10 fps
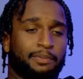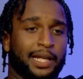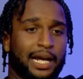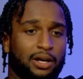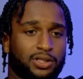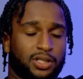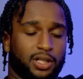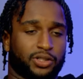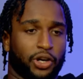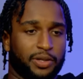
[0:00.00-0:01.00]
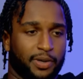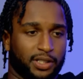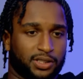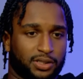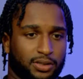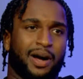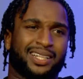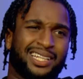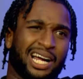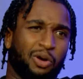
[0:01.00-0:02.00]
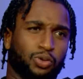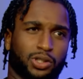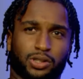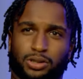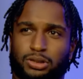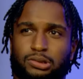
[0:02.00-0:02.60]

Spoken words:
Pled out to 30 months. I think I was